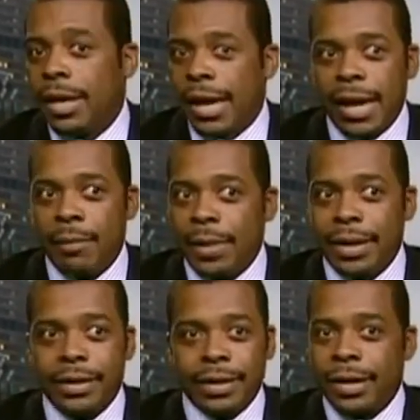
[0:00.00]
and
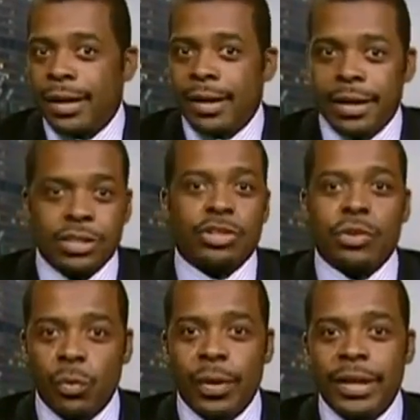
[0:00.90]
make a
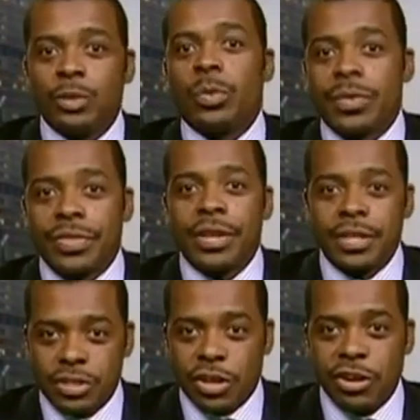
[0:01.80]
certain wage with
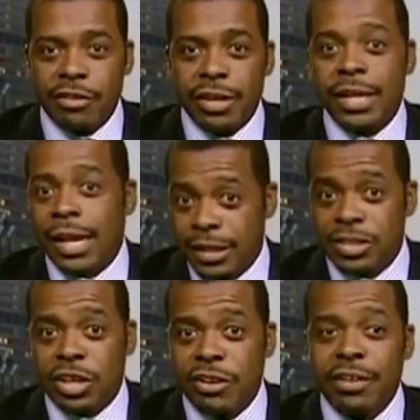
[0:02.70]
security? And the
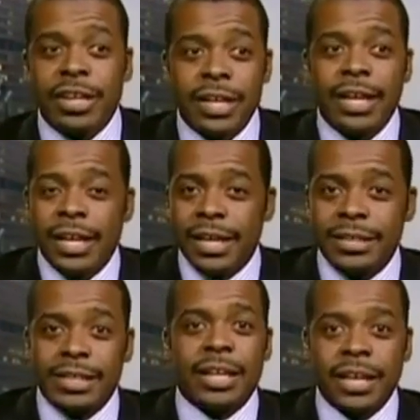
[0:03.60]
security is
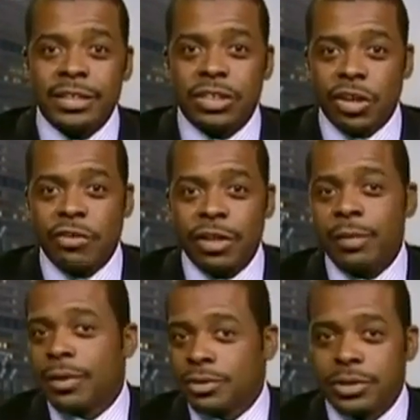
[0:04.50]
alleged security
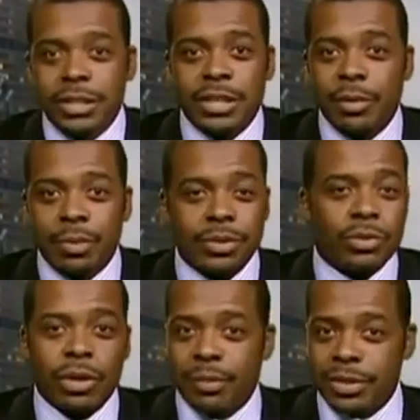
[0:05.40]
because you see companies
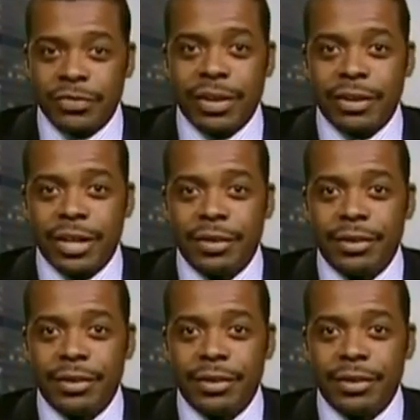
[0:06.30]
going bust regularly.